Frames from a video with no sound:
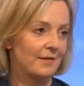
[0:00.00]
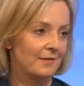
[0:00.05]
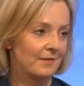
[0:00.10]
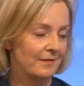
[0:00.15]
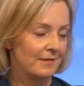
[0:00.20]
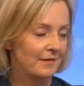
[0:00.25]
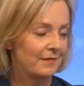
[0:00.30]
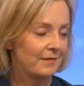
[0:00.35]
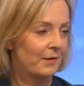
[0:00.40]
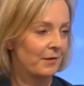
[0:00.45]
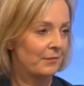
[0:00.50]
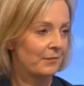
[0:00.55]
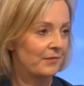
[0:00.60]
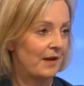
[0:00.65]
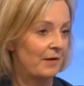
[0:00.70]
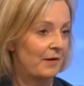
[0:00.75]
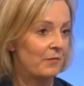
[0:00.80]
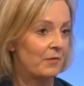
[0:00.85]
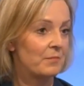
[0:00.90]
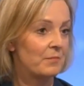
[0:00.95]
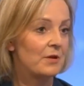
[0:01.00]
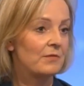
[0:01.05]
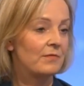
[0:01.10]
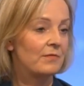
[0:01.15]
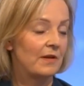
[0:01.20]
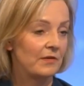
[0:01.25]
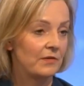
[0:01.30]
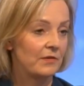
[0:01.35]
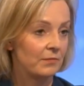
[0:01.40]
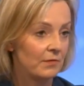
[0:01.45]
this is what I'm saying. We're
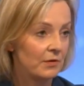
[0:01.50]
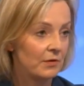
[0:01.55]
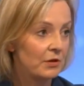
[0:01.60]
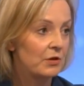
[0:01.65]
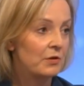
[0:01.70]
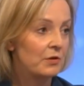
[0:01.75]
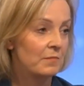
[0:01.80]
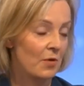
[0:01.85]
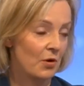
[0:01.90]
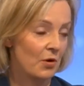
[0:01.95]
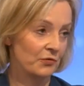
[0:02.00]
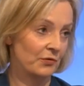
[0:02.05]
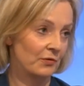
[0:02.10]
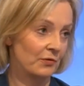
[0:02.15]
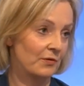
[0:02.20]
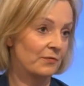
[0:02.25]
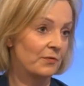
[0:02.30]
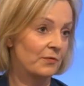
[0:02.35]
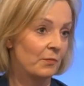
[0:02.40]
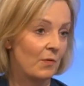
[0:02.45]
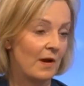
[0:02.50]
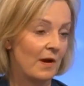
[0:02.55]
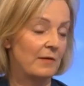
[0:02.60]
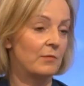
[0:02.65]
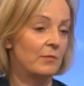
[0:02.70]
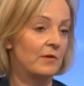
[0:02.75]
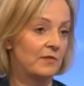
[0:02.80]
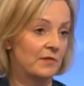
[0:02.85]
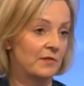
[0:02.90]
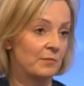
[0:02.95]
moving to a new model of the
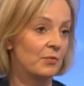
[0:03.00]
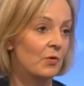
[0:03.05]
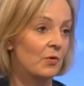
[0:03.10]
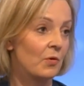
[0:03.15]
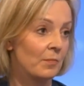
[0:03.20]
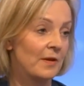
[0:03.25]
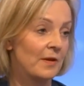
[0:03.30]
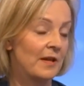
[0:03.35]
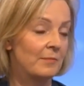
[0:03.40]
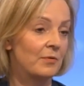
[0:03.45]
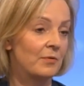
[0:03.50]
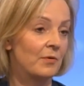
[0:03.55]
way we support